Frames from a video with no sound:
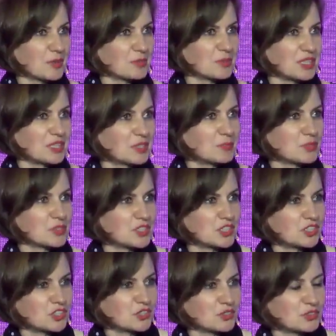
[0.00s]
be in a
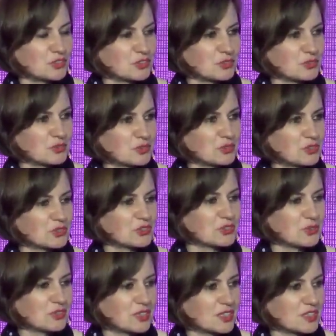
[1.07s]
position to
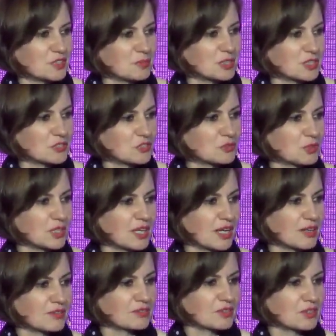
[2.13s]
do this because we
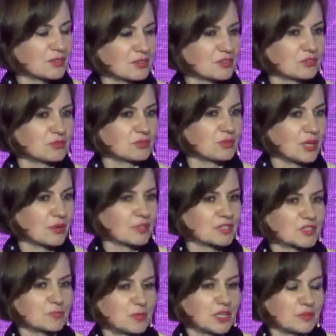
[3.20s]
have, through our
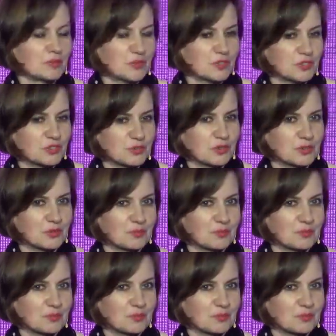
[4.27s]
experiments